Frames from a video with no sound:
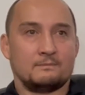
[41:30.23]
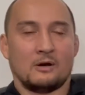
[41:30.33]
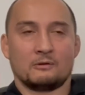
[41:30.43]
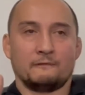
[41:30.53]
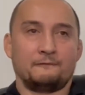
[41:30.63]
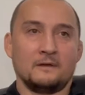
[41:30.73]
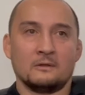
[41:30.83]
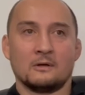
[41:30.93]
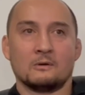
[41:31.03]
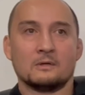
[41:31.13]
Paulo
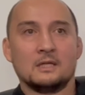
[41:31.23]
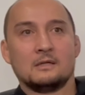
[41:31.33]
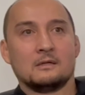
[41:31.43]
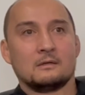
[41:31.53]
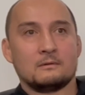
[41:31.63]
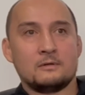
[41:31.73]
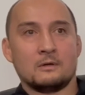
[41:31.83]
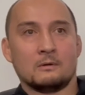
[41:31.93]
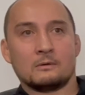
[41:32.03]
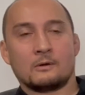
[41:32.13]
Filho, you
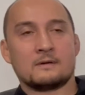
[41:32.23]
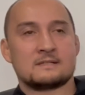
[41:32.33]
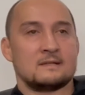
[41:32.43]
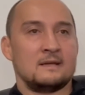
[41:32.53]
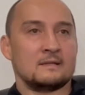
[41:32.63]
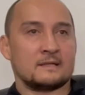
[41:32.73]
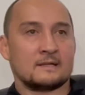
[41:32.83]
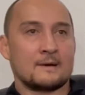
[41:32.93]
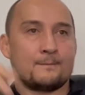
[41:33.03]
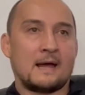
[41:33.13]
know, hurt his knee, then
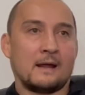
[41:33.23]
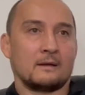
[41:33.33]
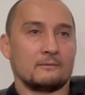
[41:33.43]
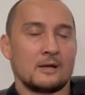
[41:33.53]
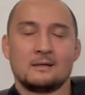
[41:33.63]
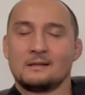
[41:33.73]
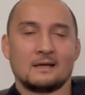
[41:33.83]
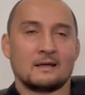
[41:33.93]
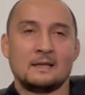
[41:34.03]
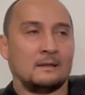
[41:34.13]
come back, right?
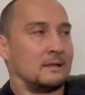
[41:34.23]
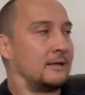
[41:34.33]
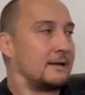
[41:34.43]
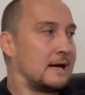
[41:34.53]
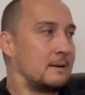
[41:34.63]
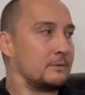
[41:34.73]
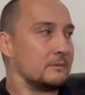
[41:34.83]
Like anything could happen.